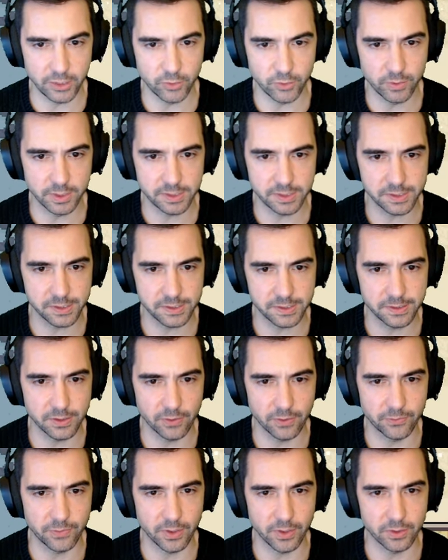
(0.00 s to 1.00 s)
units.
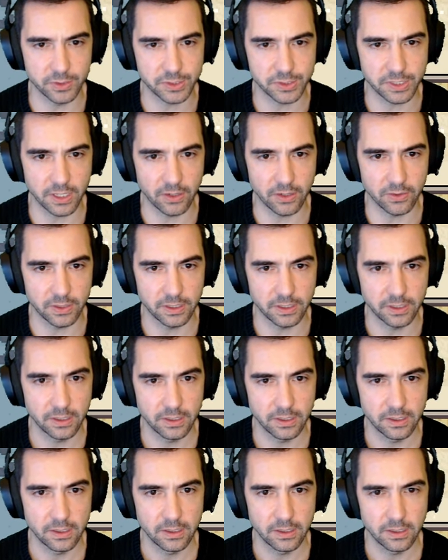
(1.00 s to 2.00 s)
They're very scary.
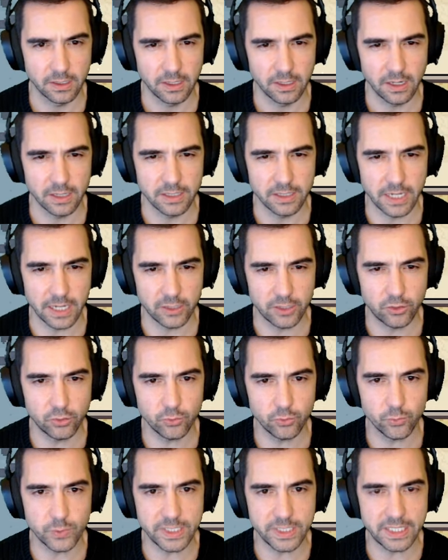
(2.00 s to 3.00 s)
And then I could
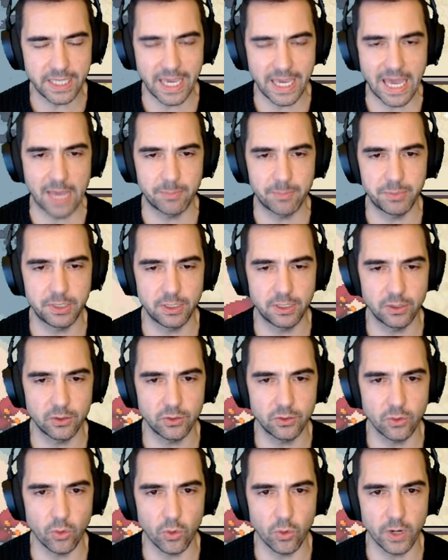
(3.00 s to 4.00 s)
recap
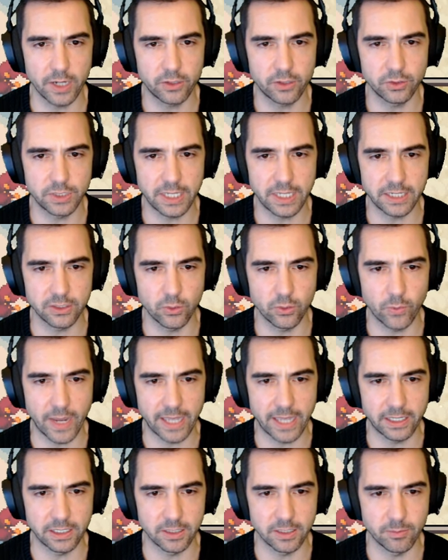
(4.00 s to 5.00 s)
here, or I could get in the
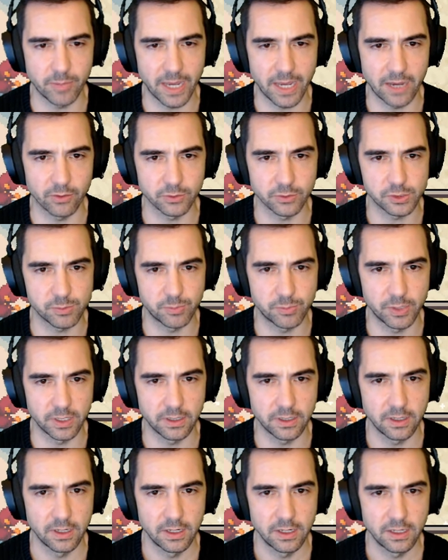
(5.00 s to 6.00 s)
wagon and bounce,
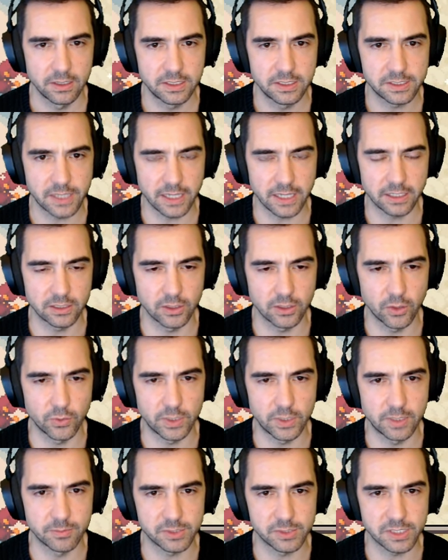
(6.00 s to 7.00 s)
but this guy can load
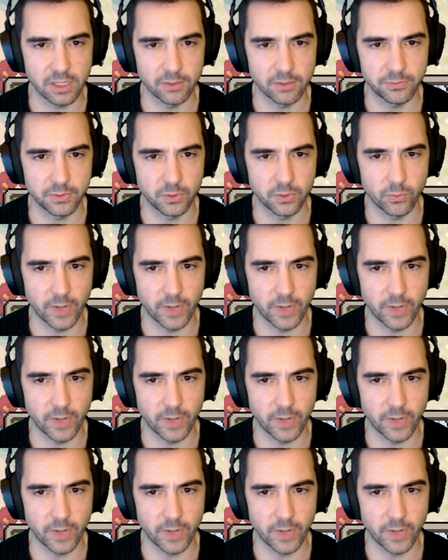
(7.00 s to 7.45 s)
himself in the